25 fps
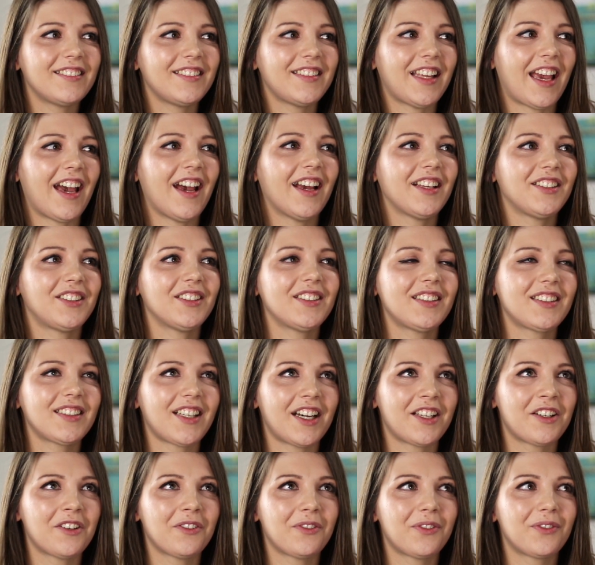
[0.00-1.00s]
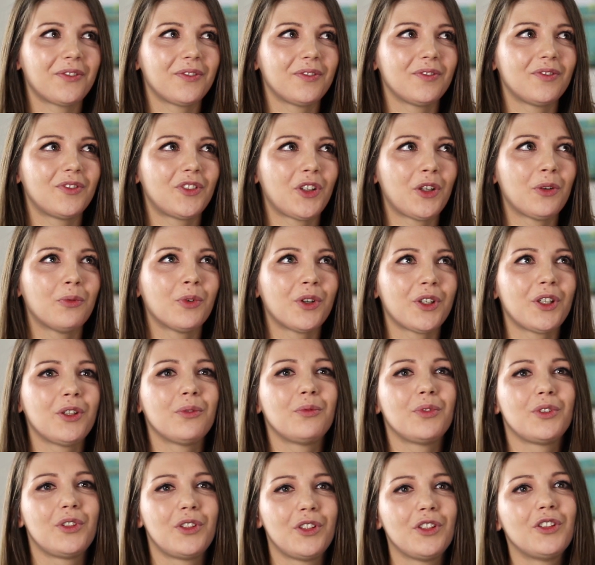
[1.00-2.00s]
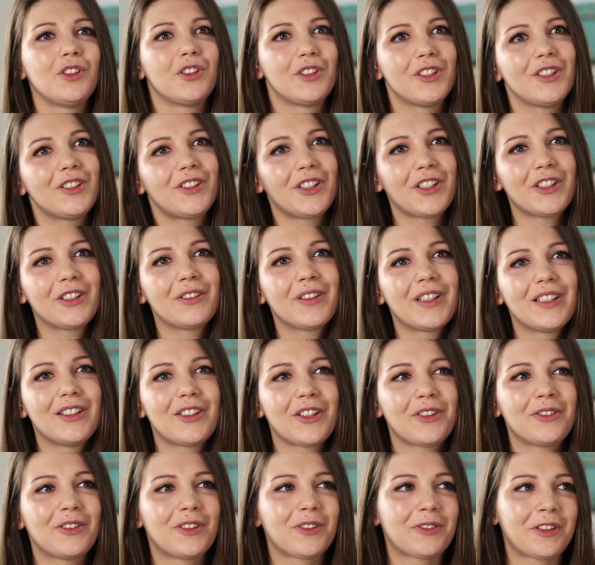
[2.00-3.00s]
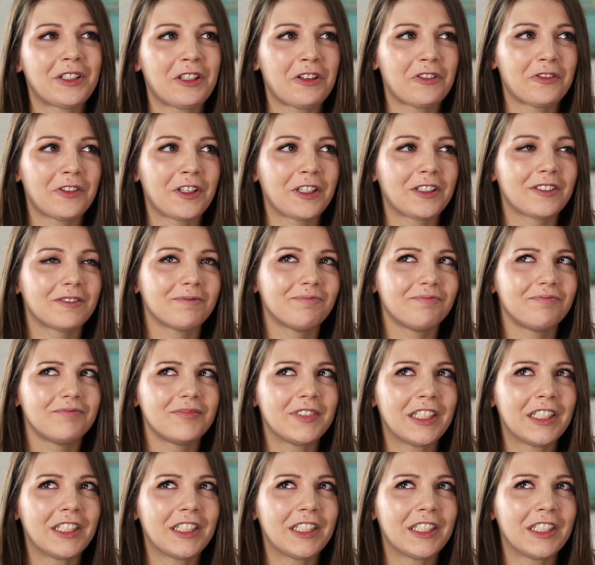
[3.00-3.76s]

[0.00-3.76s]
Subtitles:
yeah, just kind of do what you would usually do and don't do anything,